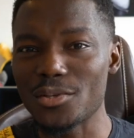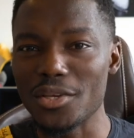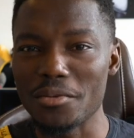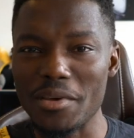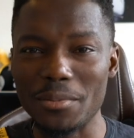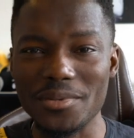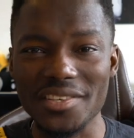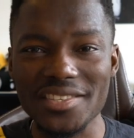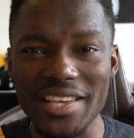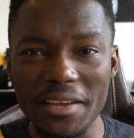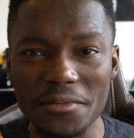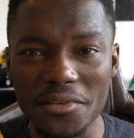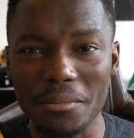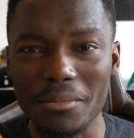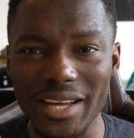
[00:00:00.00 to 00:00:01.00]
so you'll be able to
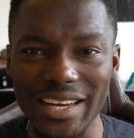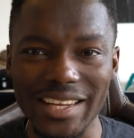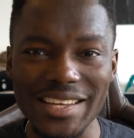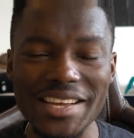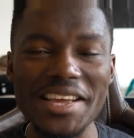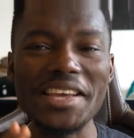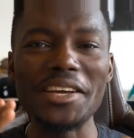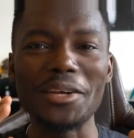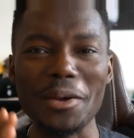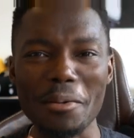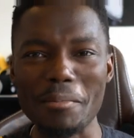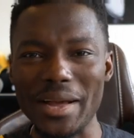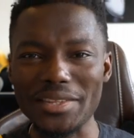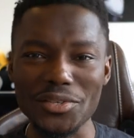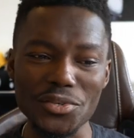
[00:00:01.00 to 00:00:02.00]
save some money
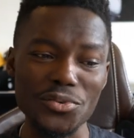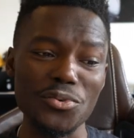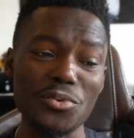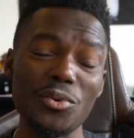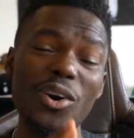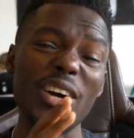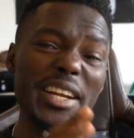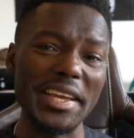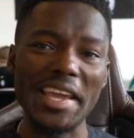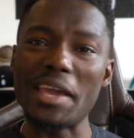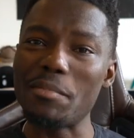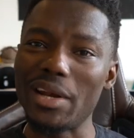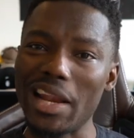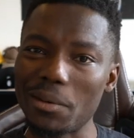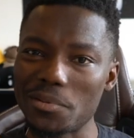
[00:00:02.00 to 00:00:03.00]
going back to school on a
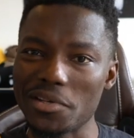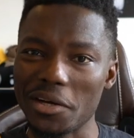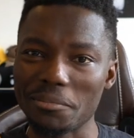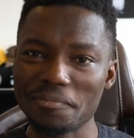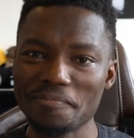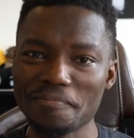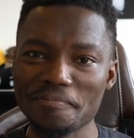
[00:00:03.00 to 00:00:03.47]
gaming laptop.